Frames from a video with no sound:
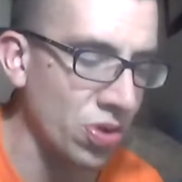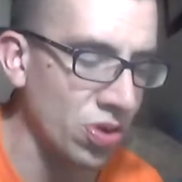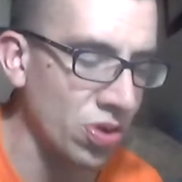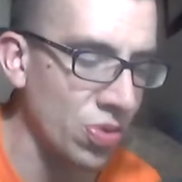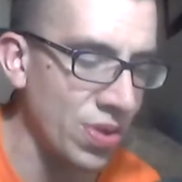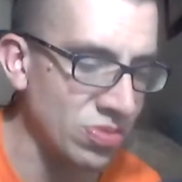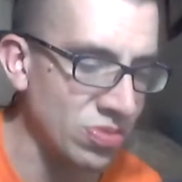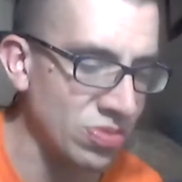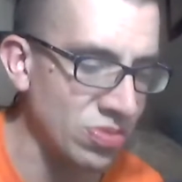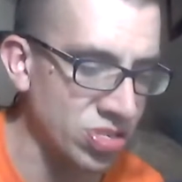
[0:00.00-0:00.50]

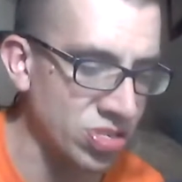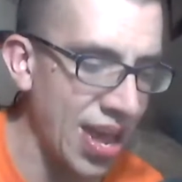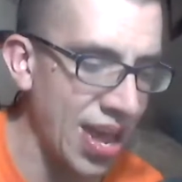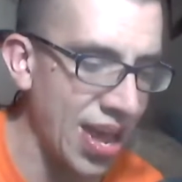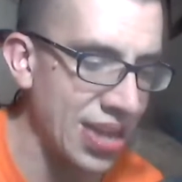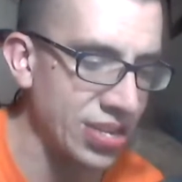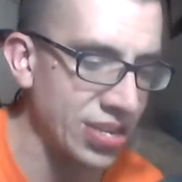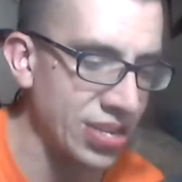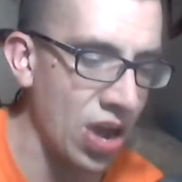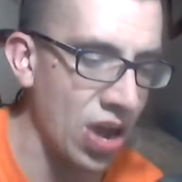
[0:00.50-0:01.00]
career was
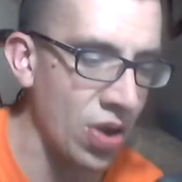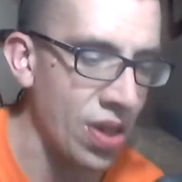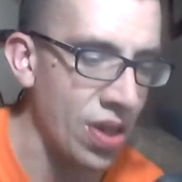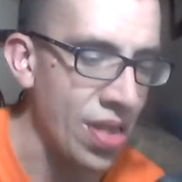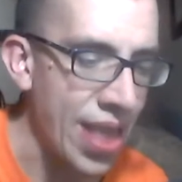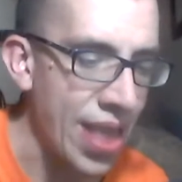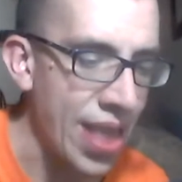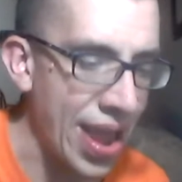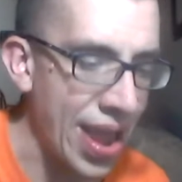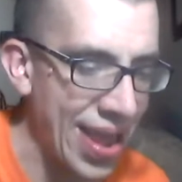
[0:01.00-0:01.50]
dying down
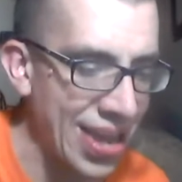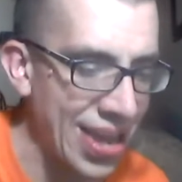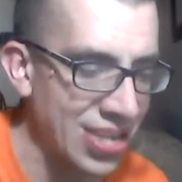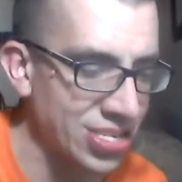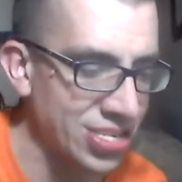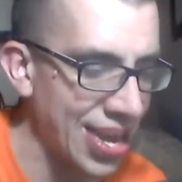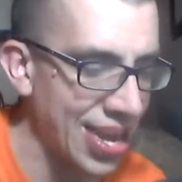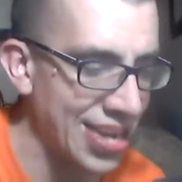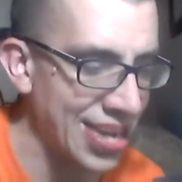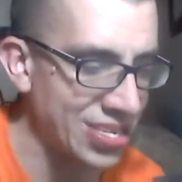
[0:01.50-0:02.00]
and had
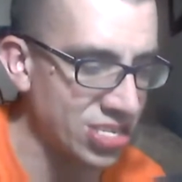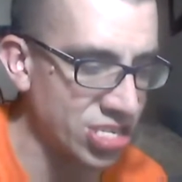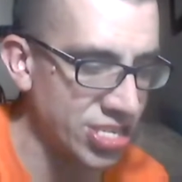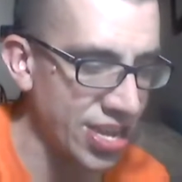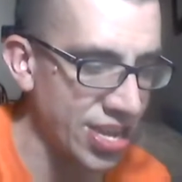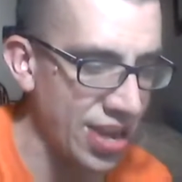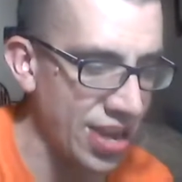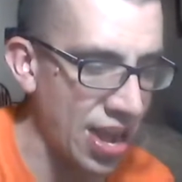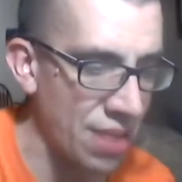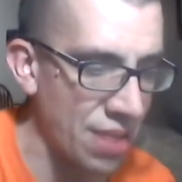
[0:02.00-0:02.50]
his eyes
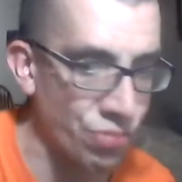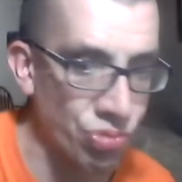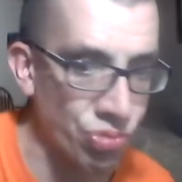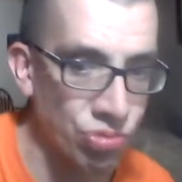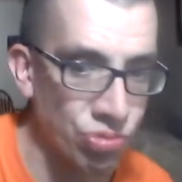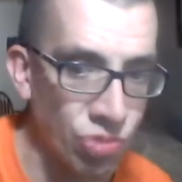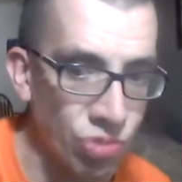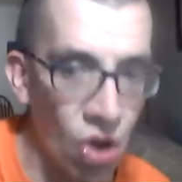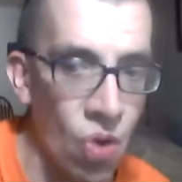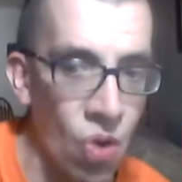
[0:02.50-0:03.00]
set on
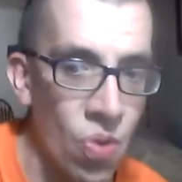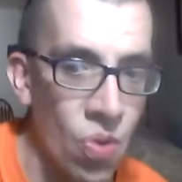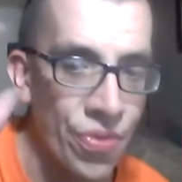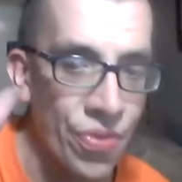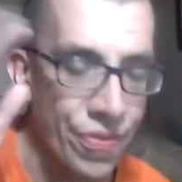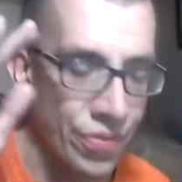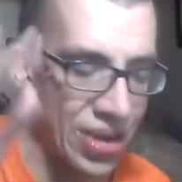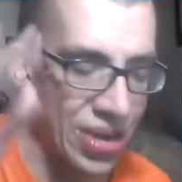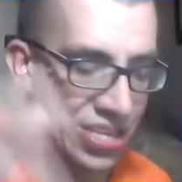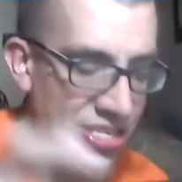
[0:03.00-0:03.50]
pro
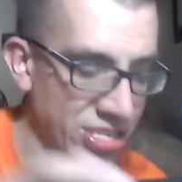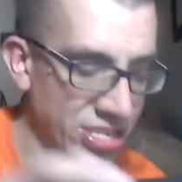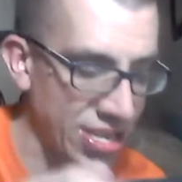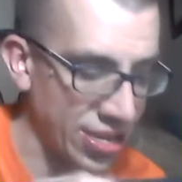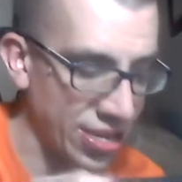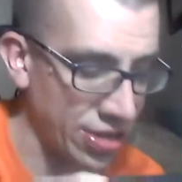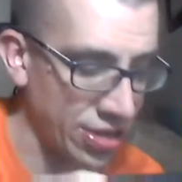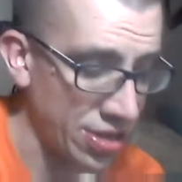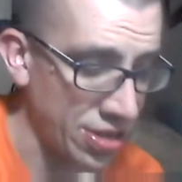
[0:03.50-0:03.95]
wrestling.